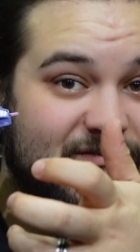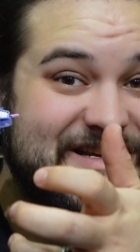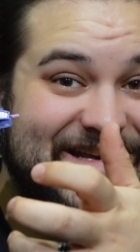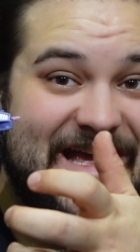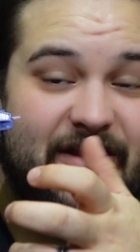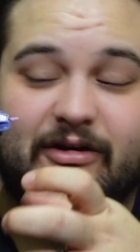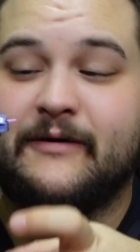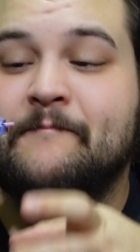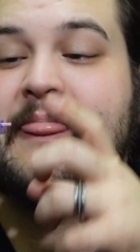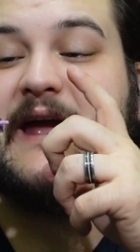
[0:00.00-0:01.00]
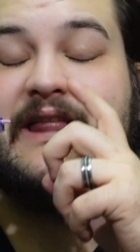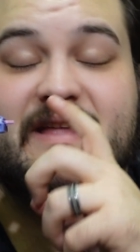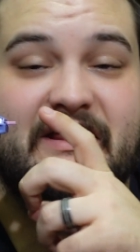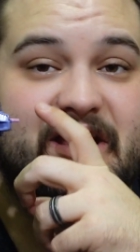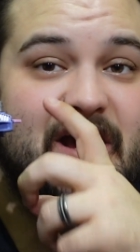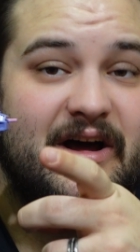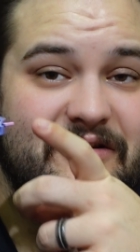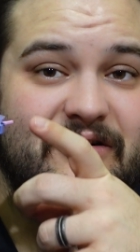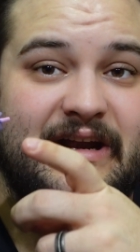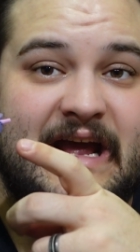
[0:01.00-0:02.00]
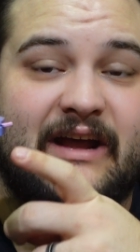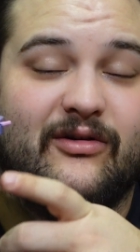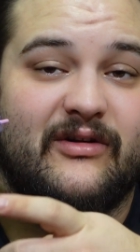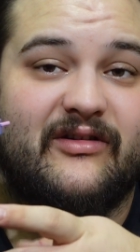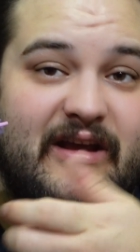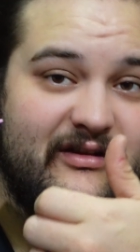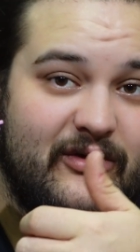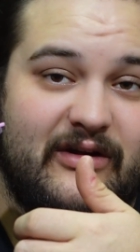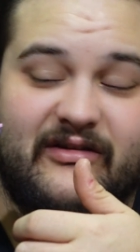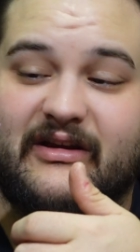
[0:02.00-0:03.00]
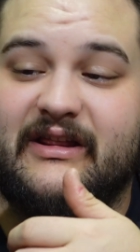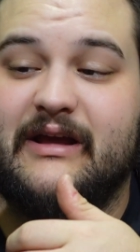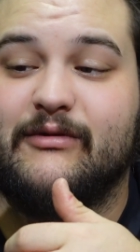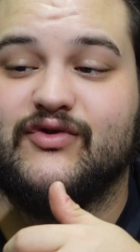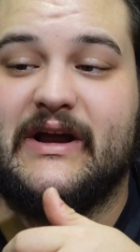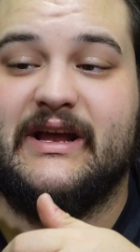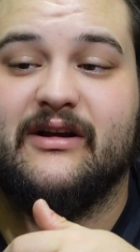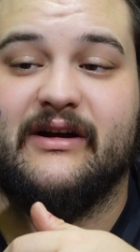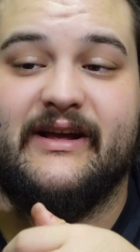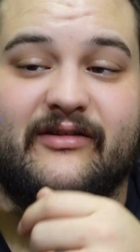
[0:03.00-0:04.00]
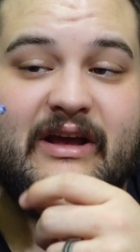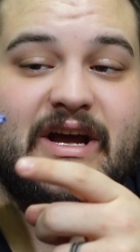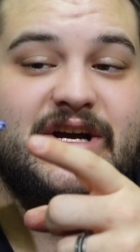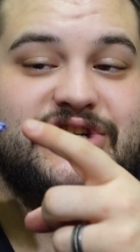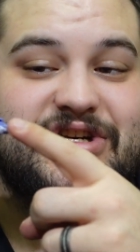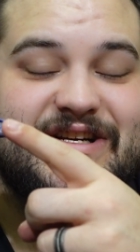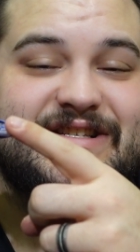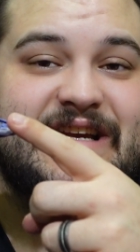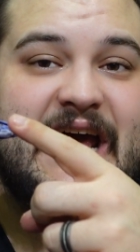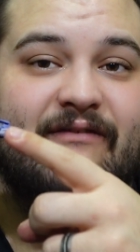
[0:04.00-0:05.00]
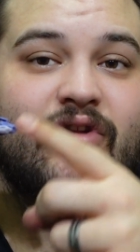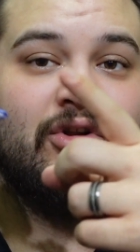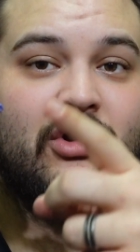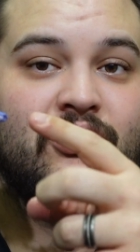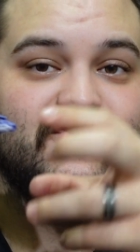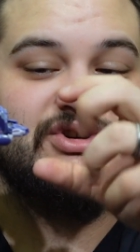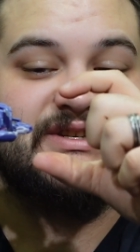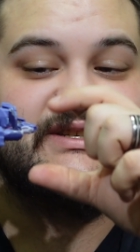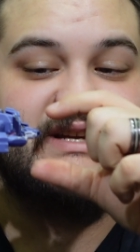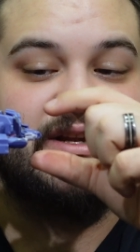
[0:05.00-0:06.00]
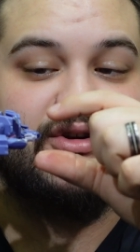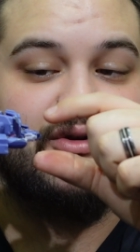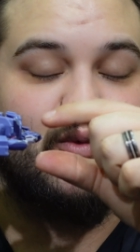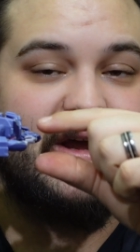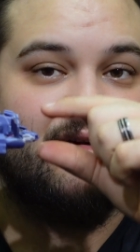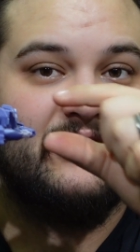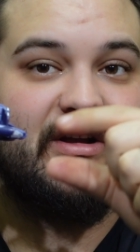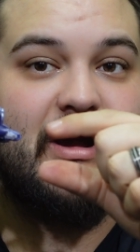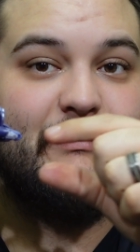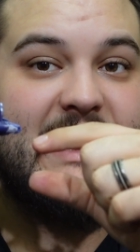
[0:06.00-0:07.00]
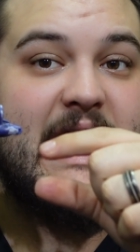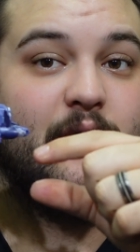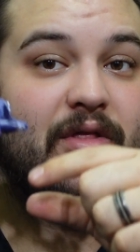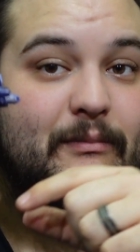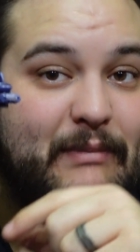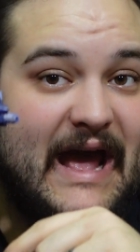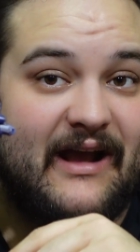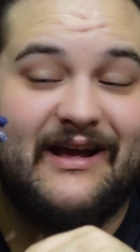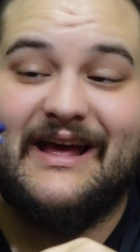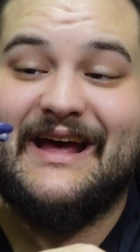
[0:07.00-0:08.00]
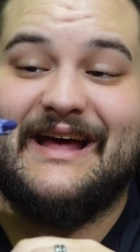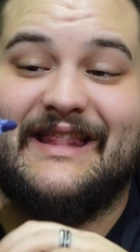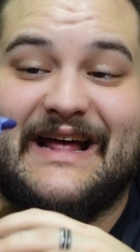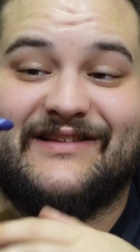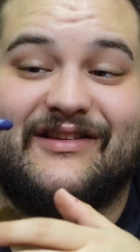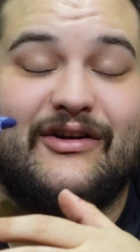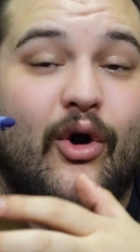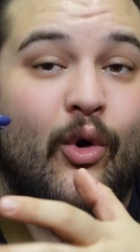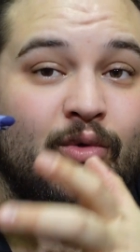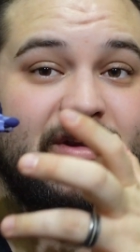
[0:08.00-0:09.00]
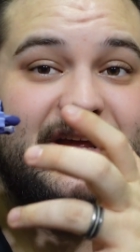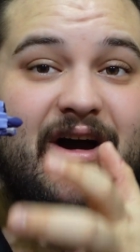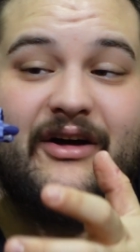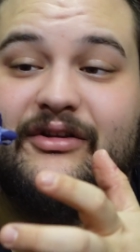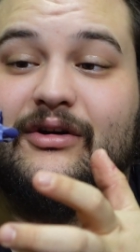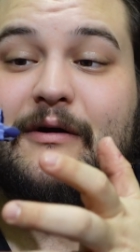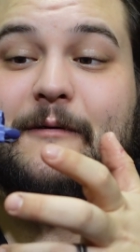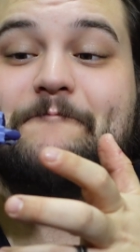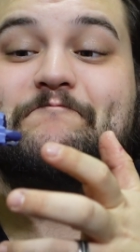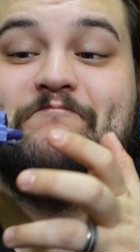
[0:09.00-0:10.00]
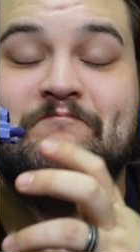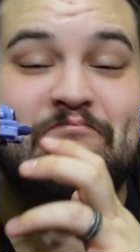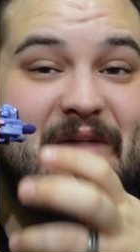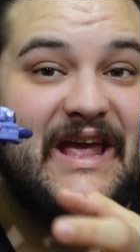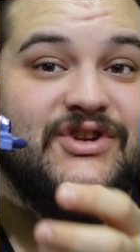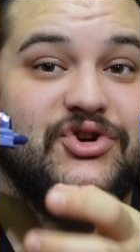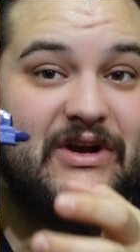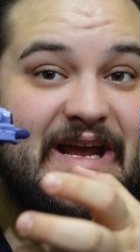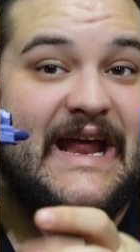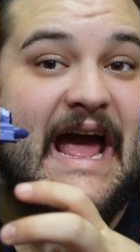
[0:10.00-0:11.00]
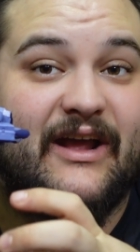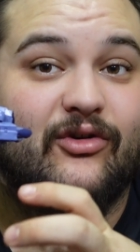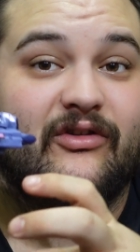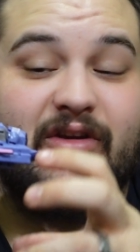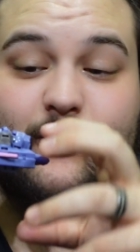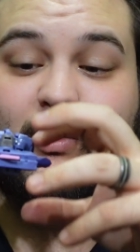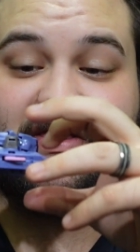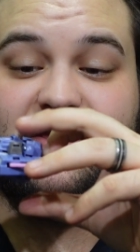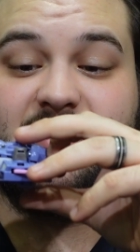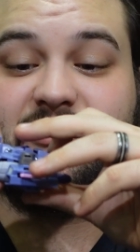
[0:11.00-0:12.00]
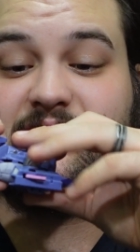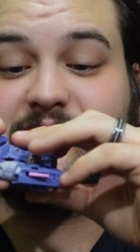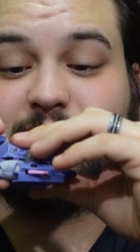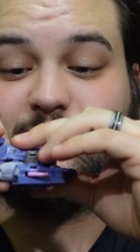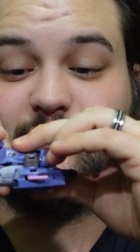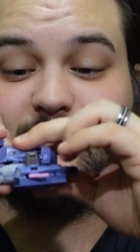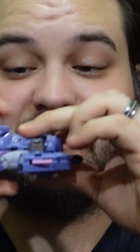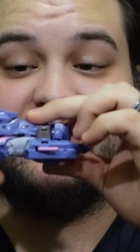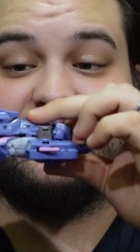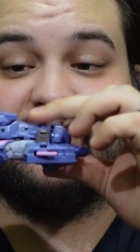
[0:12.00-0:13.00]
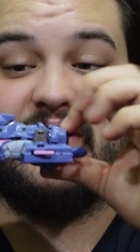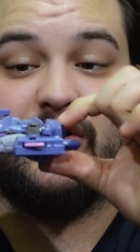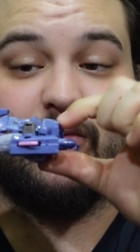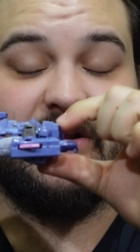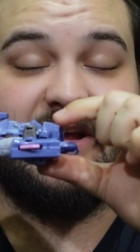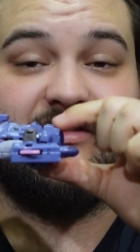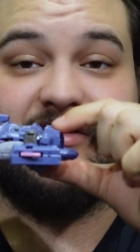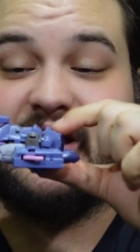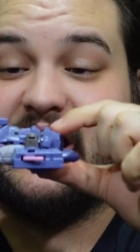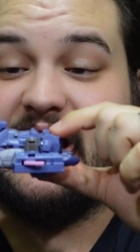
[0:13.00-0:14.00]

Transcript: together. And then the other inaccuracy, as you can see in the image right here, is she doesn't have the larger center wheel coming out of the back. And that's the only other major inaccuracy with this with this figure release.